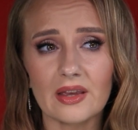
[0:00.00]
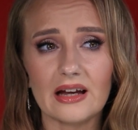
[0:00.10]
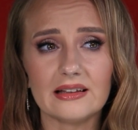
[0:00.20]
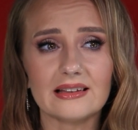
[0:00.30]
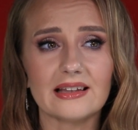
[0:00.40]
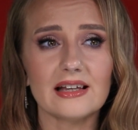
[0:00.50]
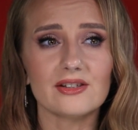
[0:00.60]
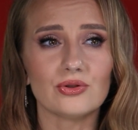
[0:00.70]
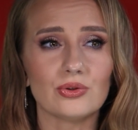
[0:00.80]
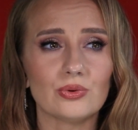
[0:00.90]
And in
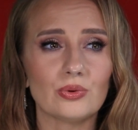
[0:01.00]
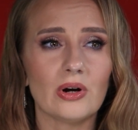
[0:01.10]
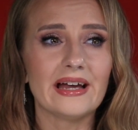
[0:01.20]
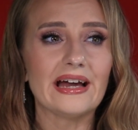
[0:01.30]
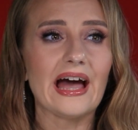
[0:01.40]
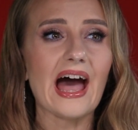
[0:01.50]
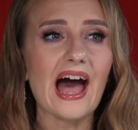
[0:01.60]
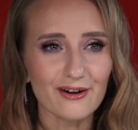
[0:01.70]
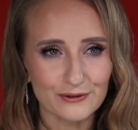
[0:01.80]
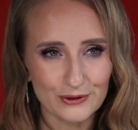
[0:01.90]
case you
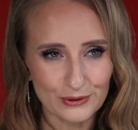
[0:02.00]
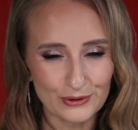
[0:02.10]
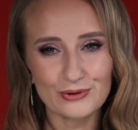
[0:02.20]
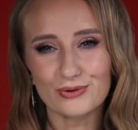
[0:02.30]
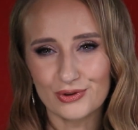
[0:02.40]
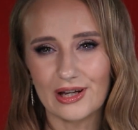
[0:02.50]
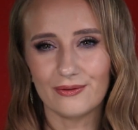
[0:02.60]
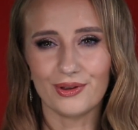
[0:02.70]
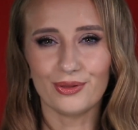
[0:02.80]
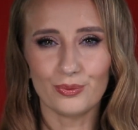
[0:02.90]
have to do
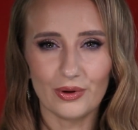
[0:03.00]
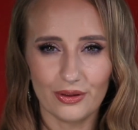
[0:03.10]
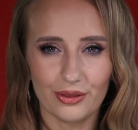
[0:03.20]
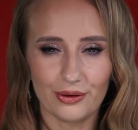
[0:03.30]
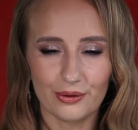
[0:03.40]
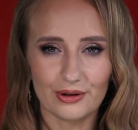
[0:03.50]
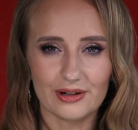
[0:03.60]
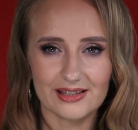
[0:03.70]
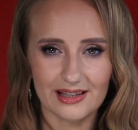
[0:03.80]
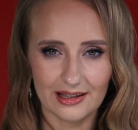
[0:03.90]
something with
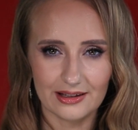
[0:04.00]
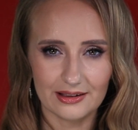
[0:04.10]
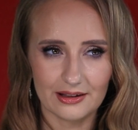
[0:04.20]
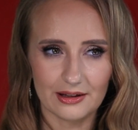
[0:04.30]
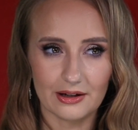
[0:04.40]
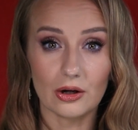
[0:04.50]
your skin